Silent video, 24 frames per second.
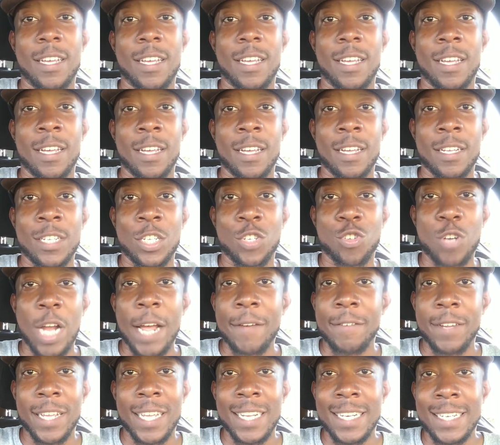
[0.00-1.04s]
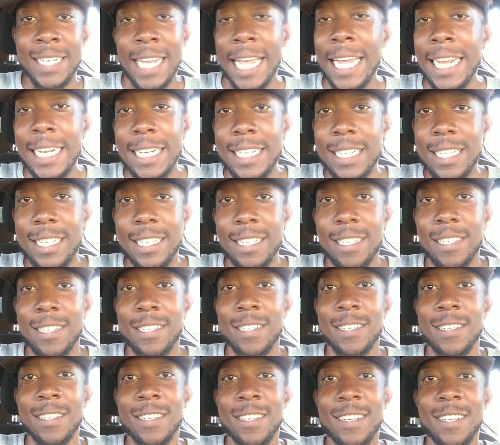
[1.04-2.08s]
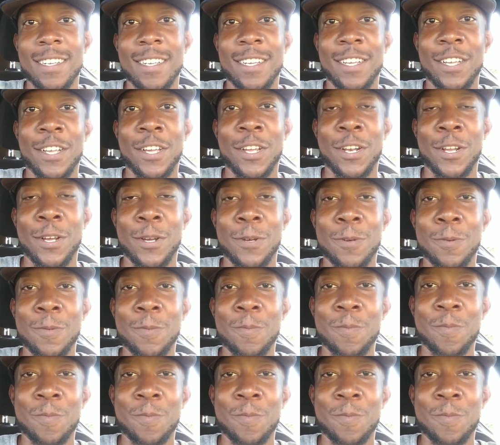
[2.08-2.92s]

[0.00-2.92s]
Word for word: uh, extravagant dates, you know.